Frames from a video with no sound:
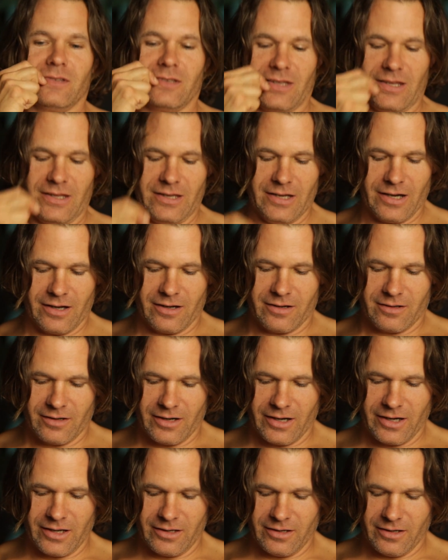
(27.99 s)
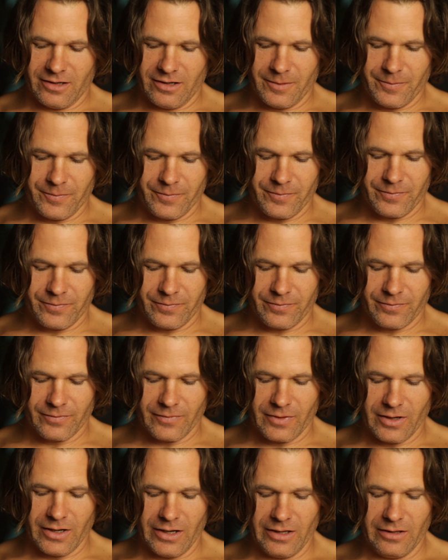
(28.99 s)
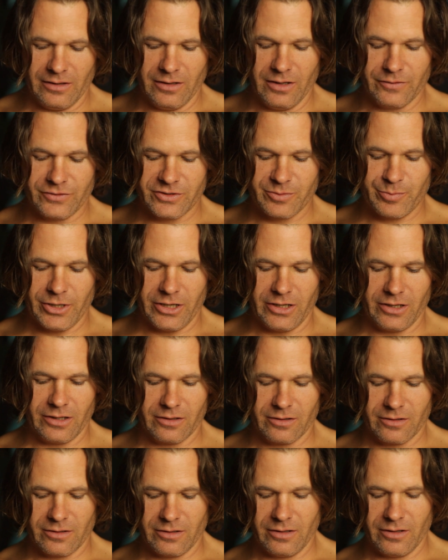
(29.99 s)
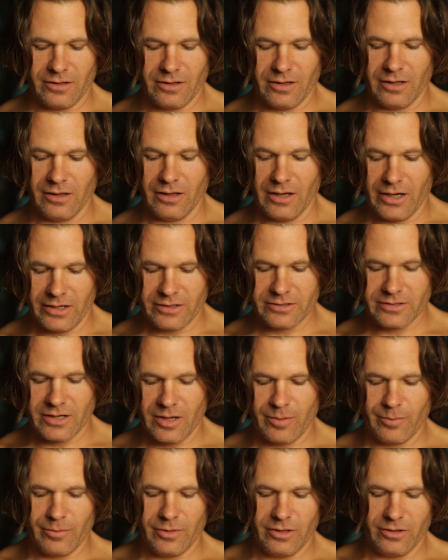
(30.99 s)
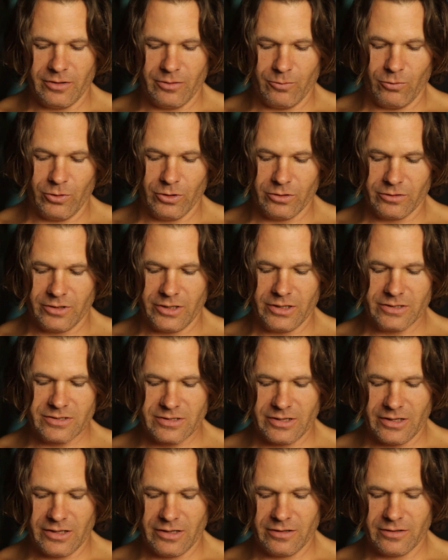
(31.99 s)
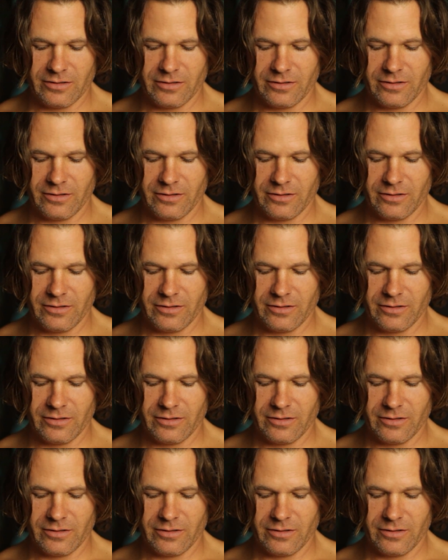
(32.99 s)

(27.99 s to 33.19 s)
yeah, I love spending a lot of time in the wilderness, and